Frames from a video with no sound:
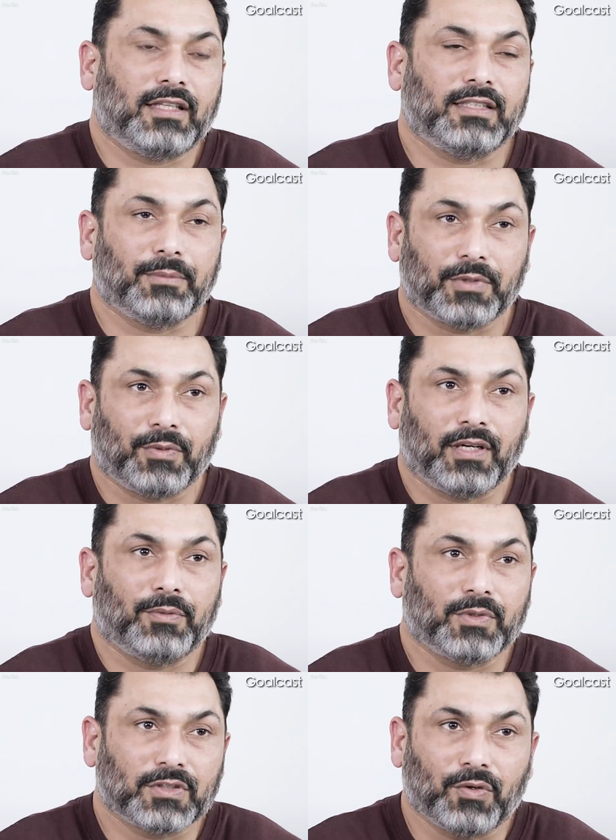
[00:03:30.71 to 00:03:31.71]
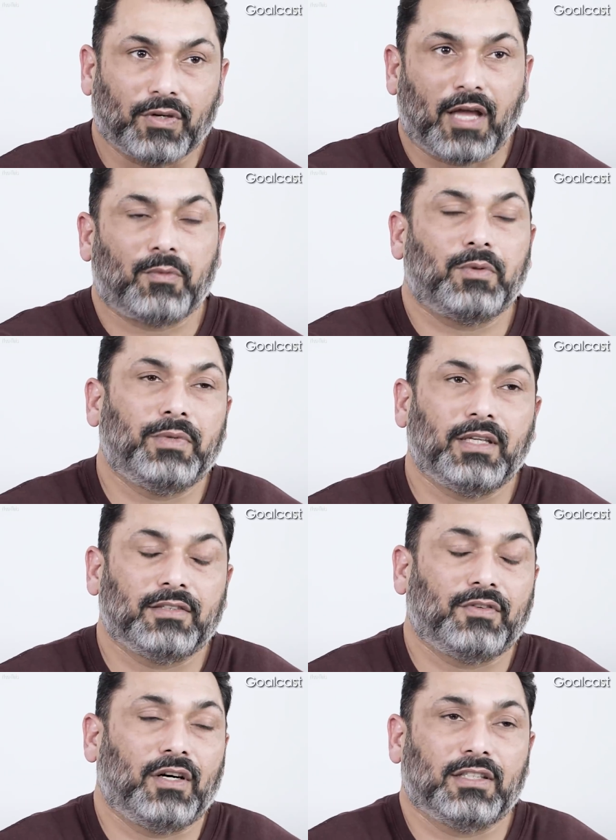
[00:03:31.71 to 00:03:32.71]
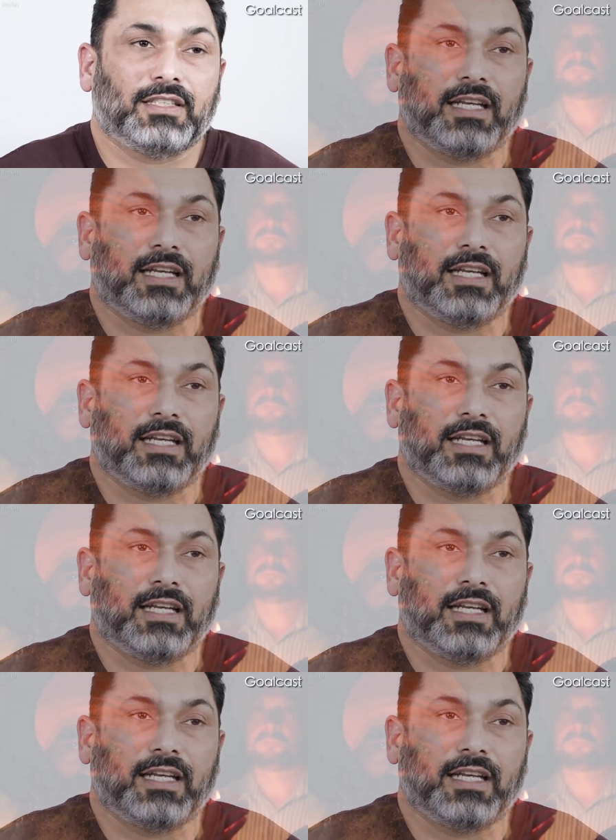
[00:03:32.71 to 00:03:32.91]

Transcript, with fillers: that something really was going on with me as far as